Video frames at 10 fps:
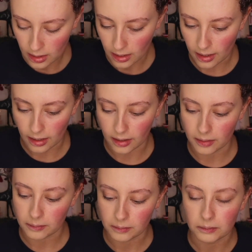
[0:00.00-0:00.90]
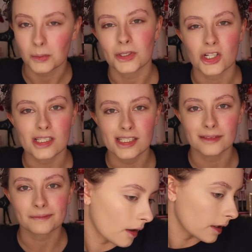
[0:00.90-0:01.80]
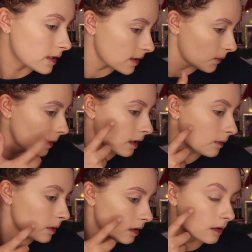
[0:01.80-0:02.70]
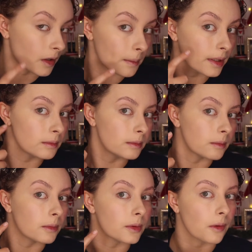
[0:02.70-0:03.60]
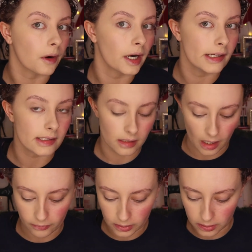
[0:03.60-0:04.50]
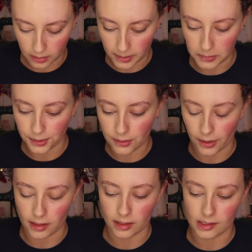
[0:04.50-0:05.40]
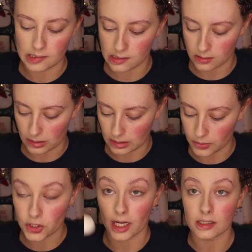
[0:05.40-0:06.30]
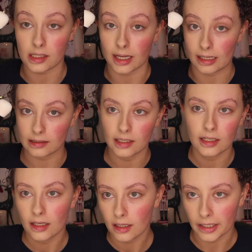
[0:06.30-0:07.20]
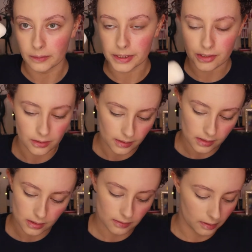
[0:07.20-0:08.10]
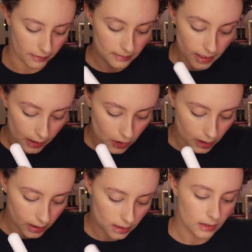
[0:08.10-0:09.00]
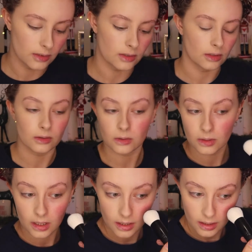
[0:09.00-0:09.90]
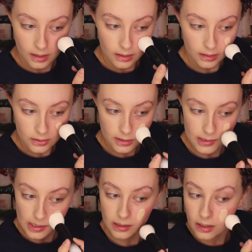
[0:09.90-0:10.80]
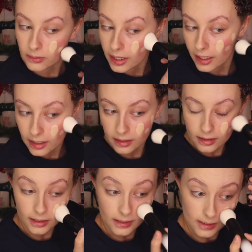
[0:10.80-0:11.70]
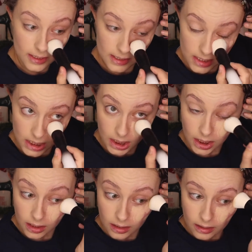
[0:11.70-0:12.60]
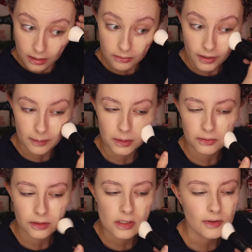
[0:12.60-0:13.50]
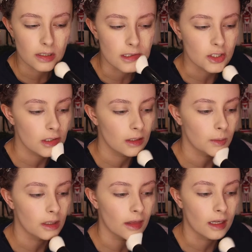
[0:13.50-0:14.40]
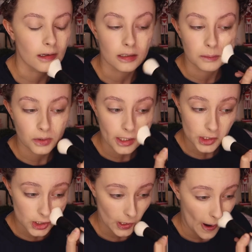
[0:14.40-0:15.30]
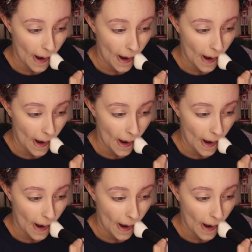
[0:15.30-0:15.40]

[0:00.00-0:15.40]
But we shall see. Alright, so I went in with a little bit more, and it did cover a little bit more of the redness. So I double checked again. LB2 is used for foundation. So let's just like go ahead and see if I prefer this foundation with like a brush